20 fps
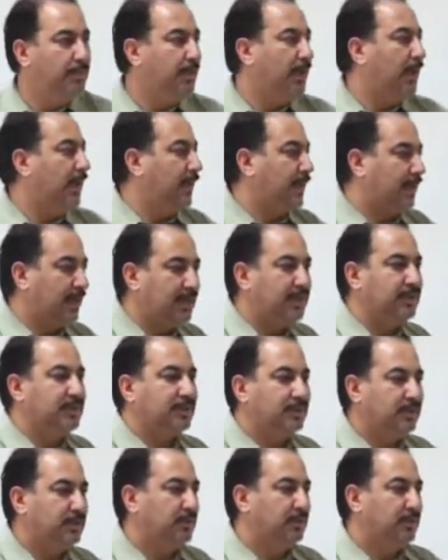
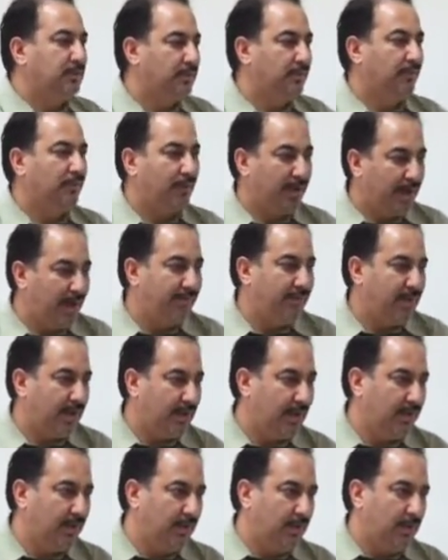increased
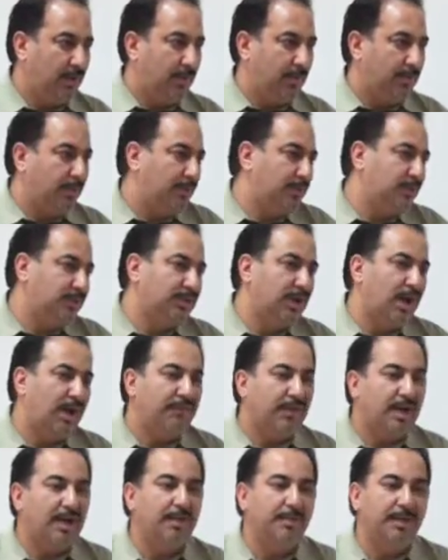forever because you
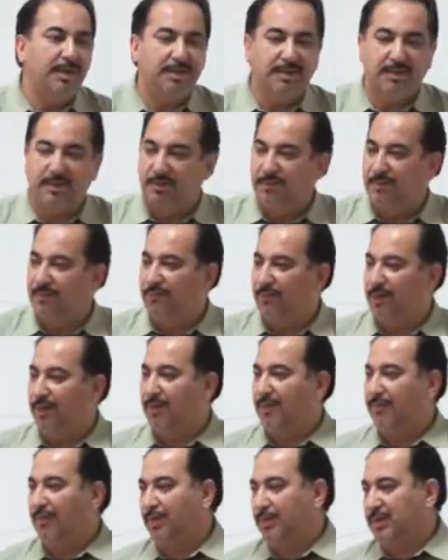have a limit for
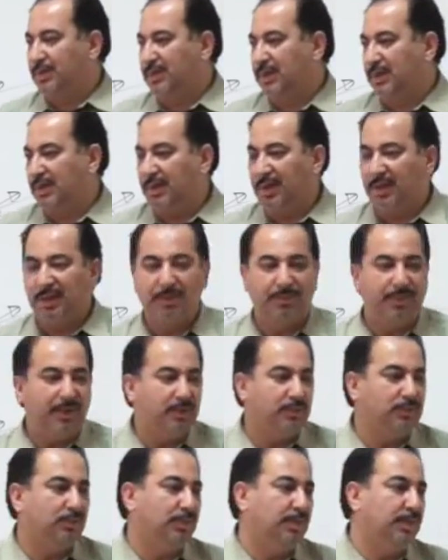the velocity. It
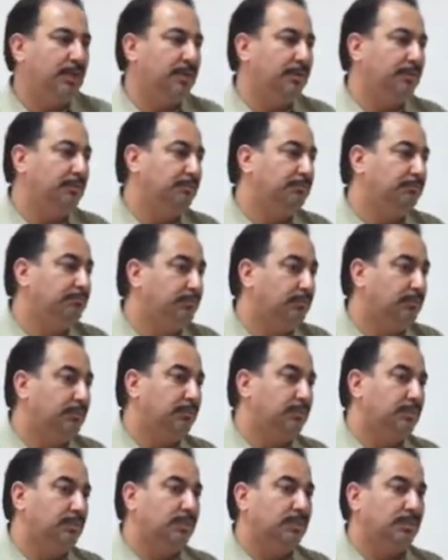depends on the
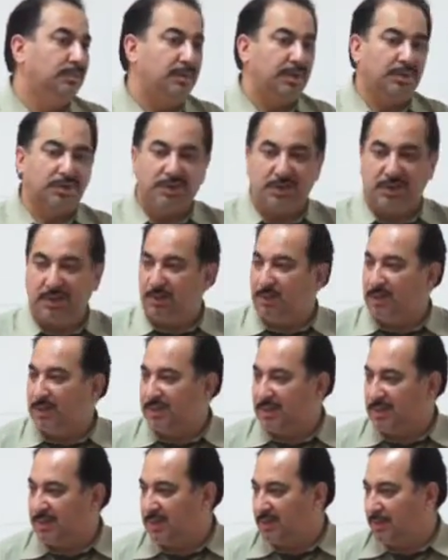machine, the
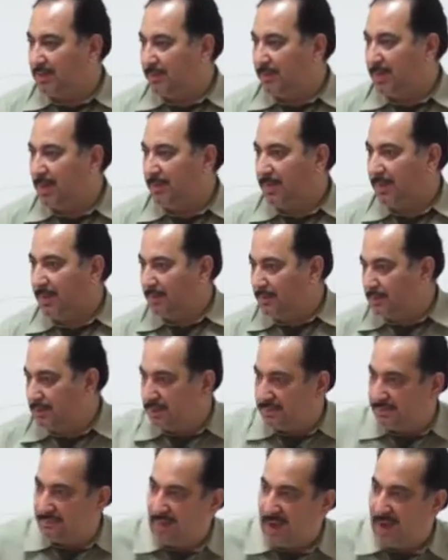system maybe,
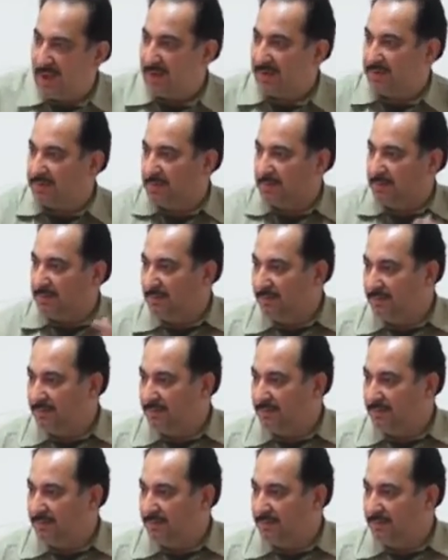which fires.